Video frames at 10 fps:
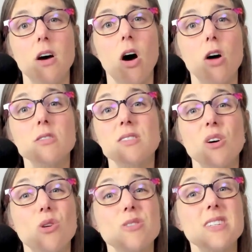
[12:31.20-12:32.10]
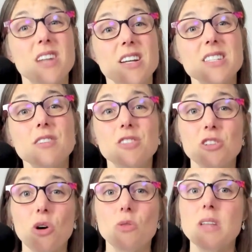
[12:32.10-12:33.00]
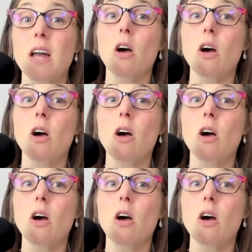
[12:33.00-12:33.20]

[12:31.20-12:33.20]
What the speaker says: Also, studies have shown that